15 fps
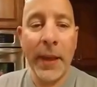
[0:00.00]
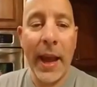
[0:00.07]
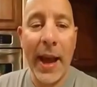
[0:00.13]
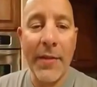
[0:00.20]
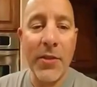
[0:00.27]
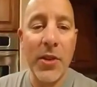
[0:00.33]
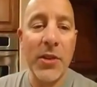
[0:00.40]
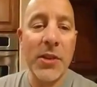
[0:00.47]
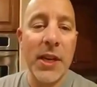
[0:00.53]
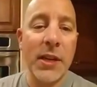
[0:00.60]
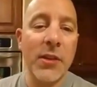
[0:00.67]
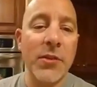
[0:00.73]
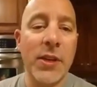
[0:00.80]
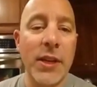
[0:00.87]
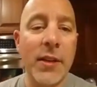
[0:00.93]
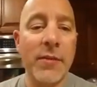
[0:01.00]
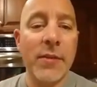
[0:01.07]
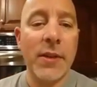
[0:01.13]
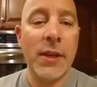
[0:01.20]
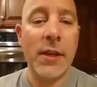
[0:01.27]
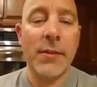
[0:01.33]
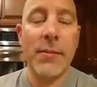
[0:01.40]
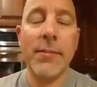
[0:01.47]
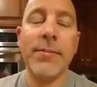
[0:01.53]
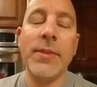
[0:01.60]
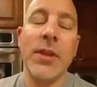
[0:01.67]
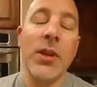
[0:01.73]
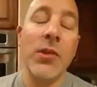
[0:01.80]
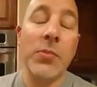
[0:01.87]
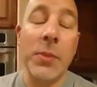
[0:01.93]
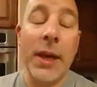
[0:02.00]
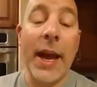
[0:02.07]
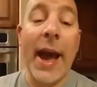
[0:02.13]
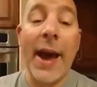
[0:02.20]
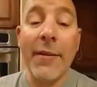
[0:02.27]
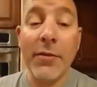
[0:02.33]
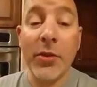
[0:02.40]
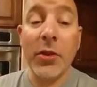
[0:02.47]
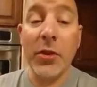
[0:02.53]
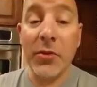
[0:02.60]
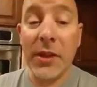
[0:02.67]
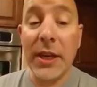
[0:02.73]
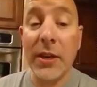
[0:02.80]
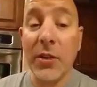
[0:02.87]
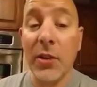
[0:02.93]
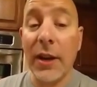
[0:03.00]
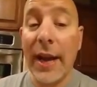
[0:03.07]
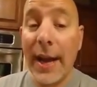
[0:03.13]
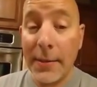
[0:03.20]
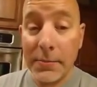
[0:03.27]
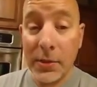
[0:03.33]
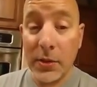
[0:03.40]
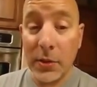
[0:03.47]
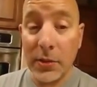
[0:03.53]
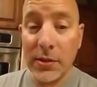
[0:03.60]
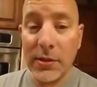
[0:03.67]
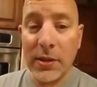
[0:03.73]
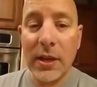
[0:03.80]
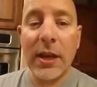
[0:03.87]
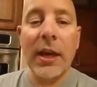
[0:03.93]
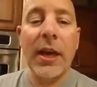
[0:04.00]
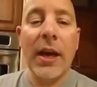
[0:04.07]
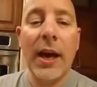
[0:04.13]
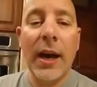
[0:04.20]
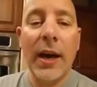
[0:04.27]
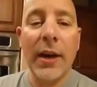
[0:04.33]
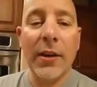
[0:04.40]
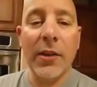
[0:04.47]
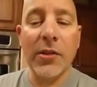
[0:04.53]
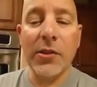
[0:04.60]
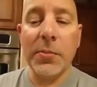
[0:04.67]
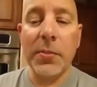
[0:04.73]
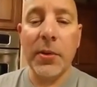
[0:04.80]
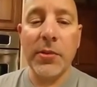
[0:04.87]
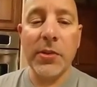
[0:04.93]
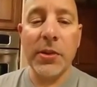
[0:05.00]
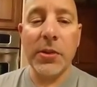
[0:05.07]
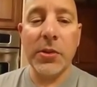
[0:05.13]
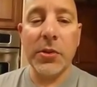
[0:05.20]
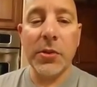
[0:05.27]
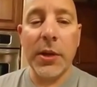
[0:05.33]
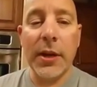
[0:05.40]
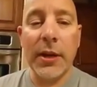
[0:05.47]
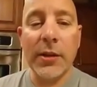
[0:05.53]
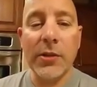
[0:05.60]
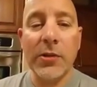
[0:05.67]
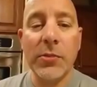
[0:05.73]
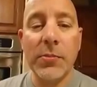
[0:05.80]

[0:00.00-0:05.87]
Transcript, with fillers: after you take your DFT, excuse me, after you take your capsules, uh, you're supposed to uh,